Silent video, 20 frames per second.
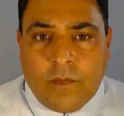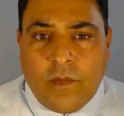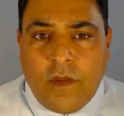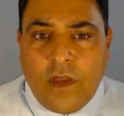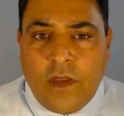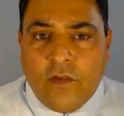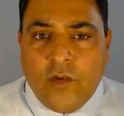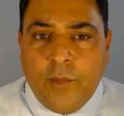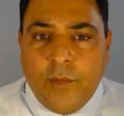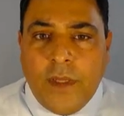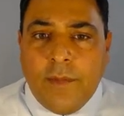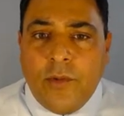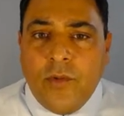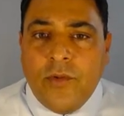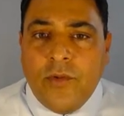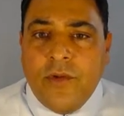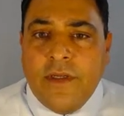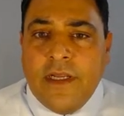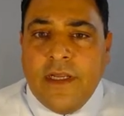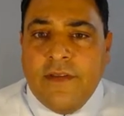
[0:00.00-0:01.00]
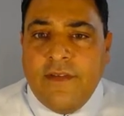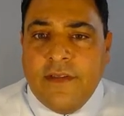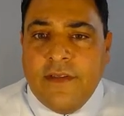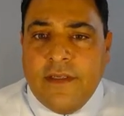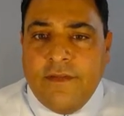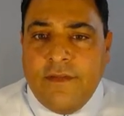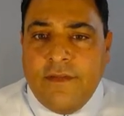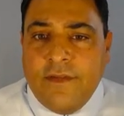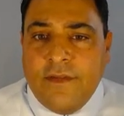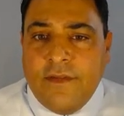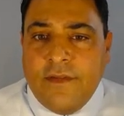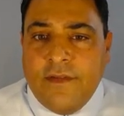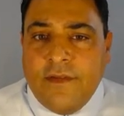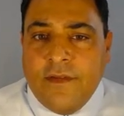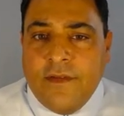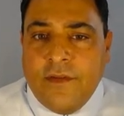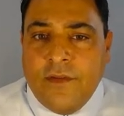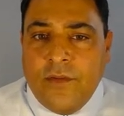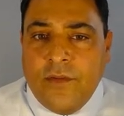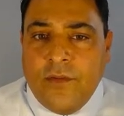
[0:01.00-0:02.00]
For people who do not
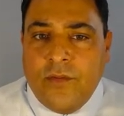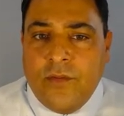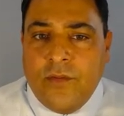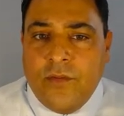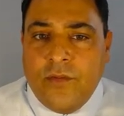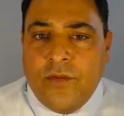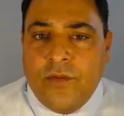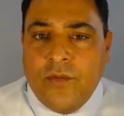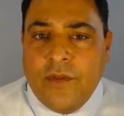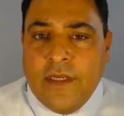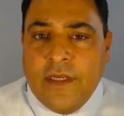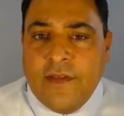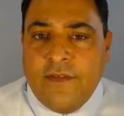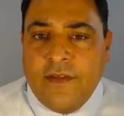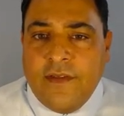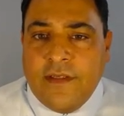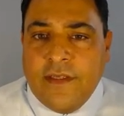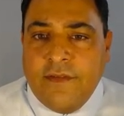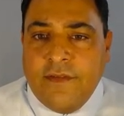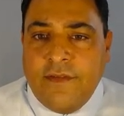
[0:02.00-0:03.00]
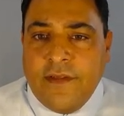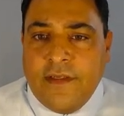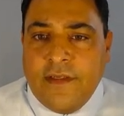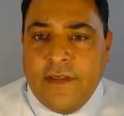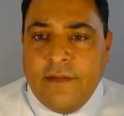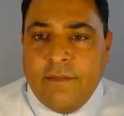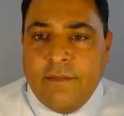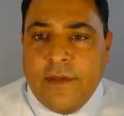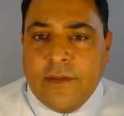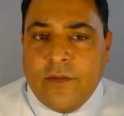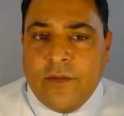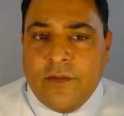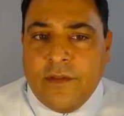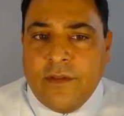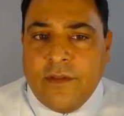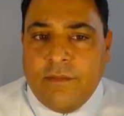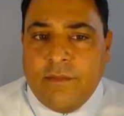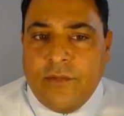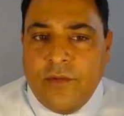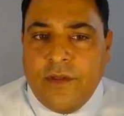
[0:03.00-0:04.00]
have significant
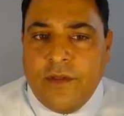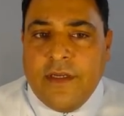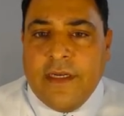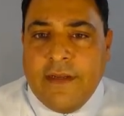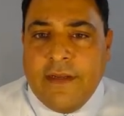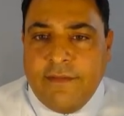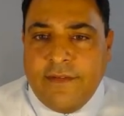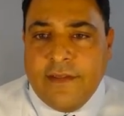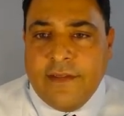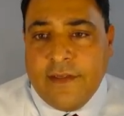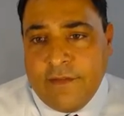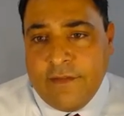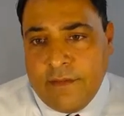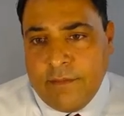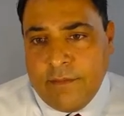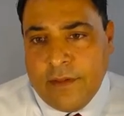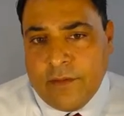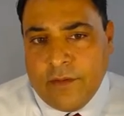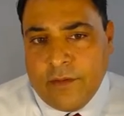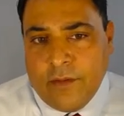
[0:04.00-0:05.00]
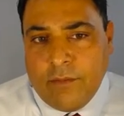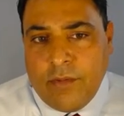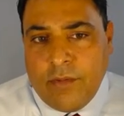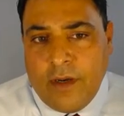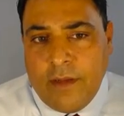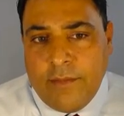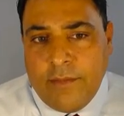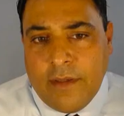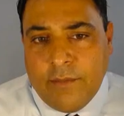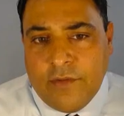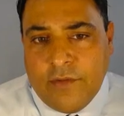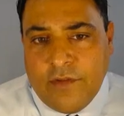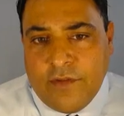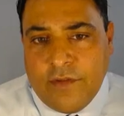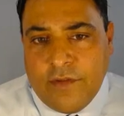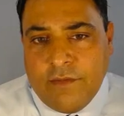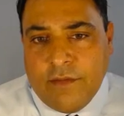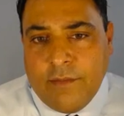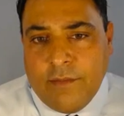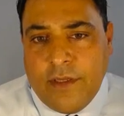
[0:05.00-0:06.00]
microglial priming, which is
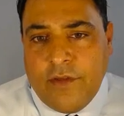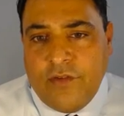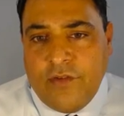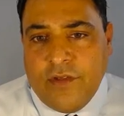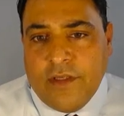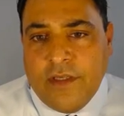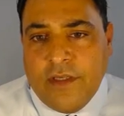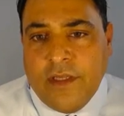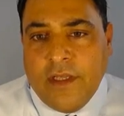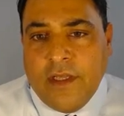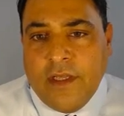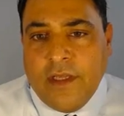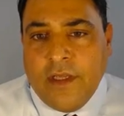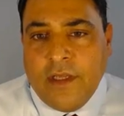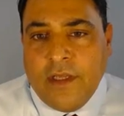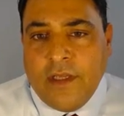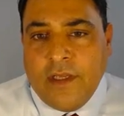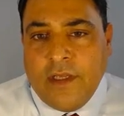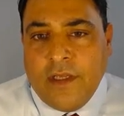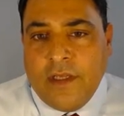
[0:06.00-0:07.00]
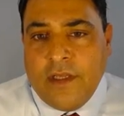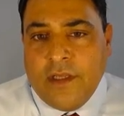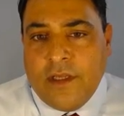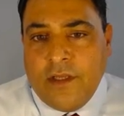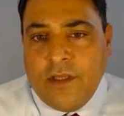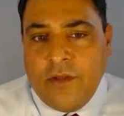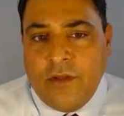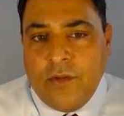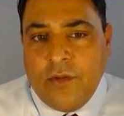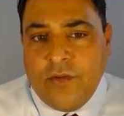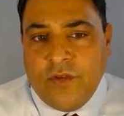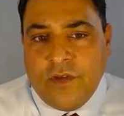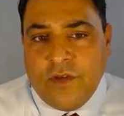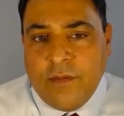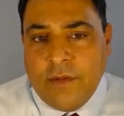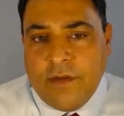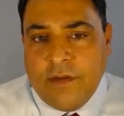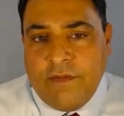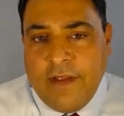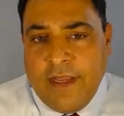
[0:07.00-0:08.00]
inflammation, can you use
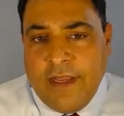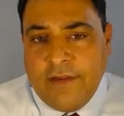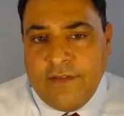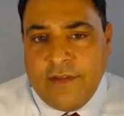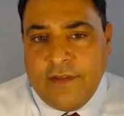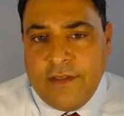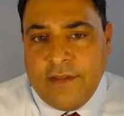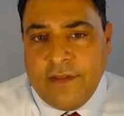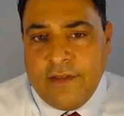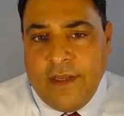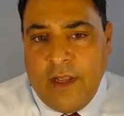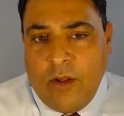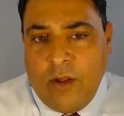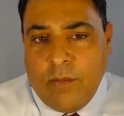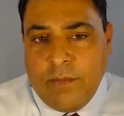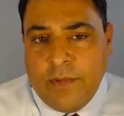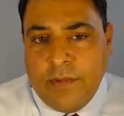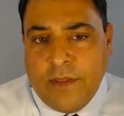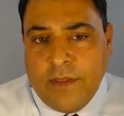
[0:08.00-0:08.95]
intermittent fasting to help?